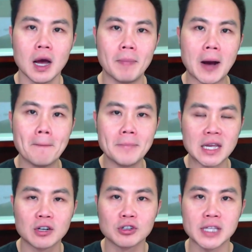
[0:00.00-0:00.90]
about
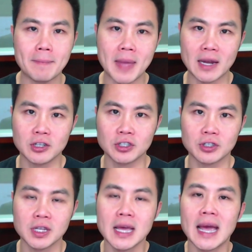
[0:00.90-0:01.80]
makers and
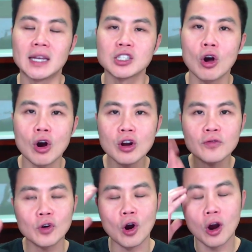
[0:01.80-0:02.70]
managers, and it's hard
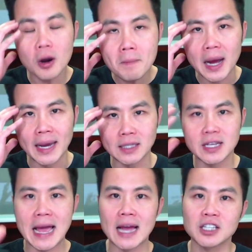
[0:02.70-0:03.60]
for our mind
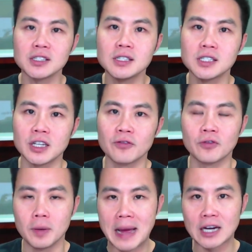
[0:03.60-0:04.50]
to actually shift
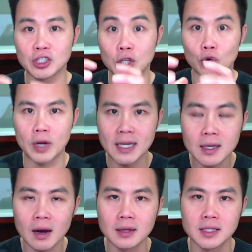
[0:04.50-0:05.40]
from actually creating
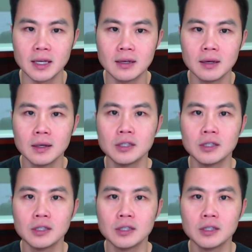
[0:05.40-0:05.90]
content